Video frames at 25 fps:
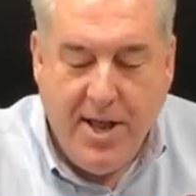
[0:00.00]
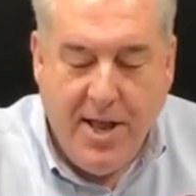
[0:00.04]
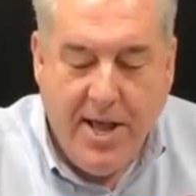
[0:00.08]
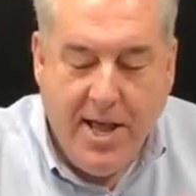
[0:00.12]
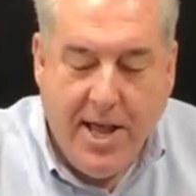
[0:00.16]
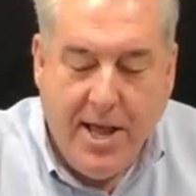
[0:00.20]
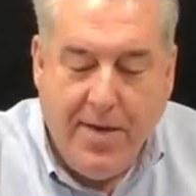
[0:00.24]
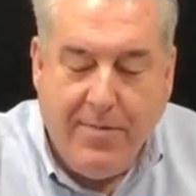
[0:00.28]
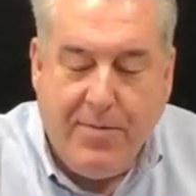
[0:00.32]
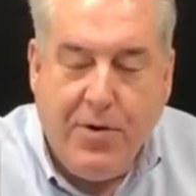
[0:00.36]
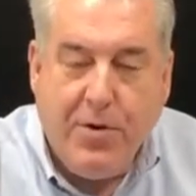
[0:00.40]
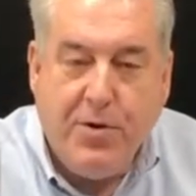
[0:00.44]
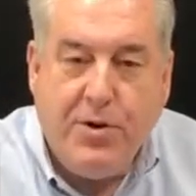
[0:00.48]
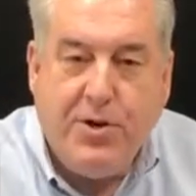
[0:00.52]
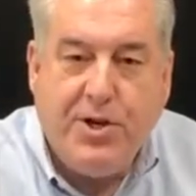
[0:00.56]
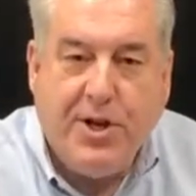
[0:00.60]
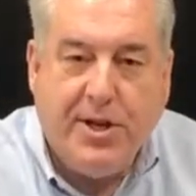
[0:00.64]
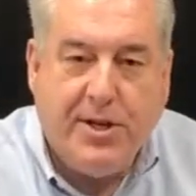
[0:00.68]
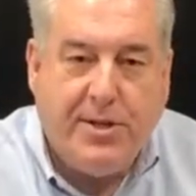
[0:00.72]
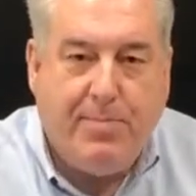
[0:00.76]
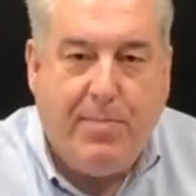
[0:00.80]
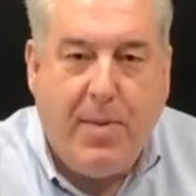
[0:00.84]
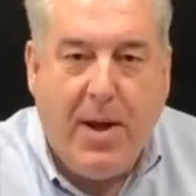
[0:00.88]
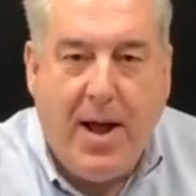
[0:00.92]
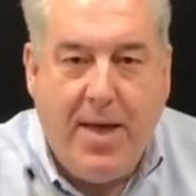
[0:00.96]
If you
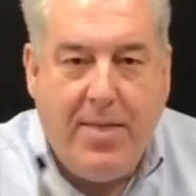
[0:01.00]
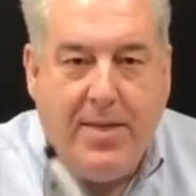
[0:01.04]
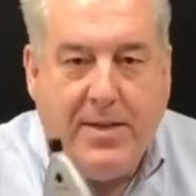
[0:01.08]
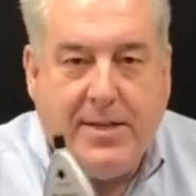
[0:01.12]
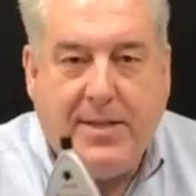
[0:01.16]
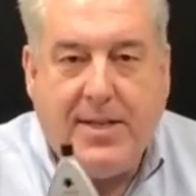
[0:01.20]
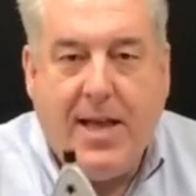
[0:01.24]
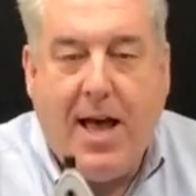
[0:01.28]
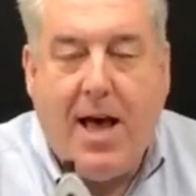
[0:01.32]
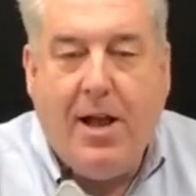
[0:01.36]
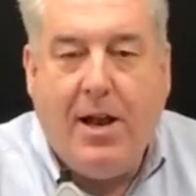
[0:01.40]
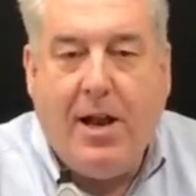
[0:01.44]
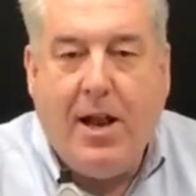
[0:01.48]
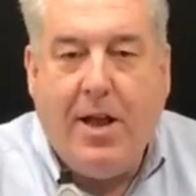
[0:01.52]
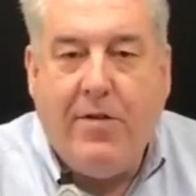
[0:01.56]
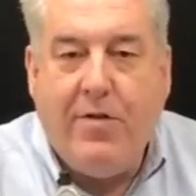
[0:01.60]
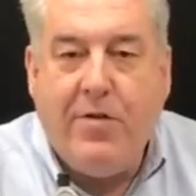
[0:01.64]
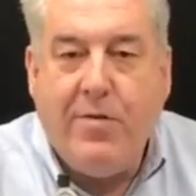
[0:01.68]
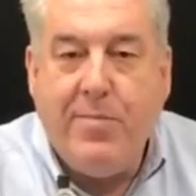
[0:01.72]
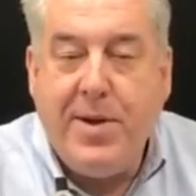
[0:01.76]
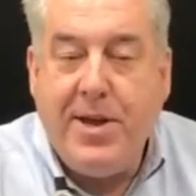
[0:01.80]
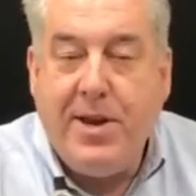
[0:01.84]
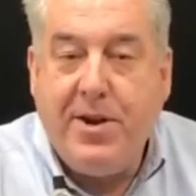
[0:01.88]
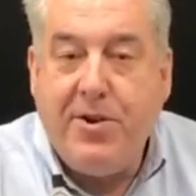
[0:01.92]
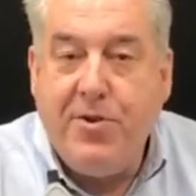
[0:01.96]
just buy the sound
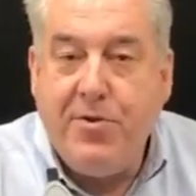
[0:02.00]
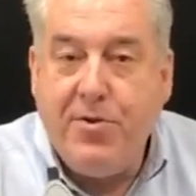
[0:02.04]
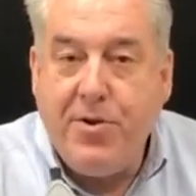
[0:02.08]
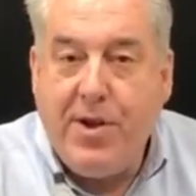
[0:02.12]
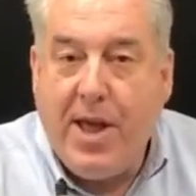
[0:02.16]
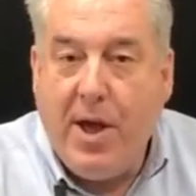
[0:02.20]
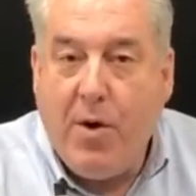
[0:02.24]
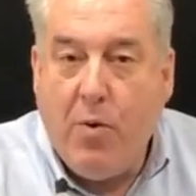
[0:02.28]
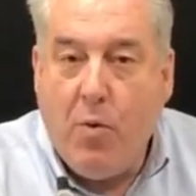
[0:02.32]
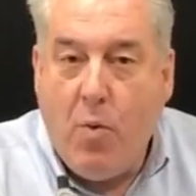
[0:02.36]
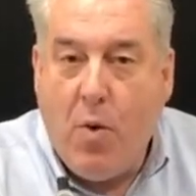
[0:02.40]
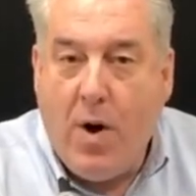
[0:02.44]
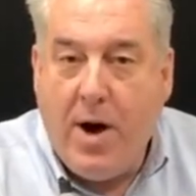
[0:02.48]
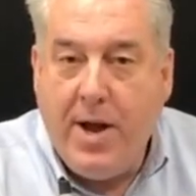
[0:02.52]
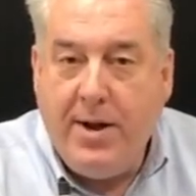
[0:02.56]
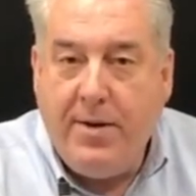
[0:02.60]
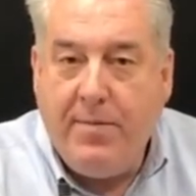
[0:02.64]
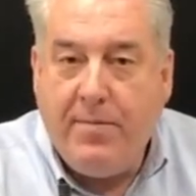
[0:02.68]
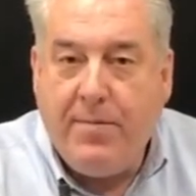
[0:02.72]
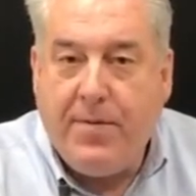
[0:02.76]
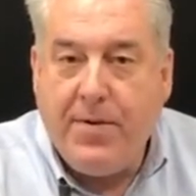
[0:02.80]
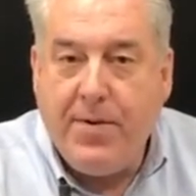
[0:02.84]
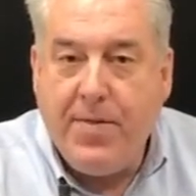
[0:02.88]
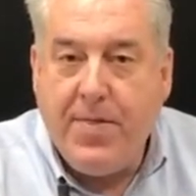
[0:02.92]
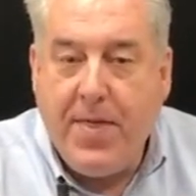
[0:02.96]
level meter, you'll get one
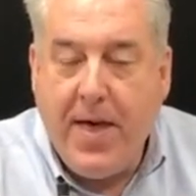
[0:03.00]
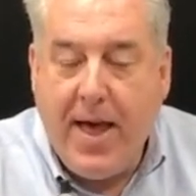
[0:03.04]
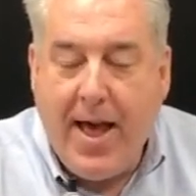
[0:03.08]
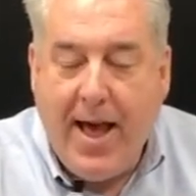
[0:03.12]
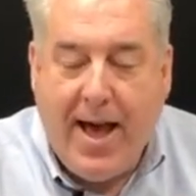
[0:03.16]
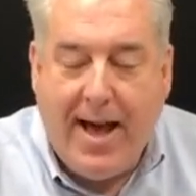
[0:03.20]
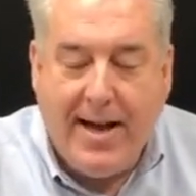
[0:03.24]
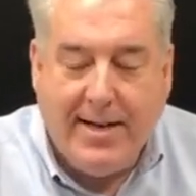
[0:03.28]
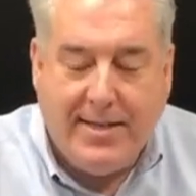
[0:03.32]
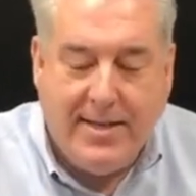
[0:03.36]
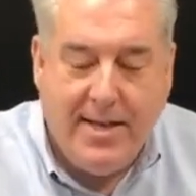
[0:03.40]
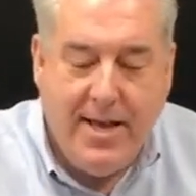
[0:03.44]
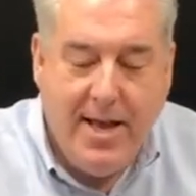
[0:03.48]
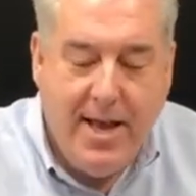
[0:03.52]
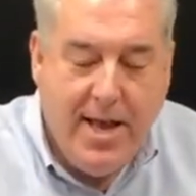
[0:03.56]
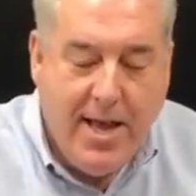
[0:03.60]
for that.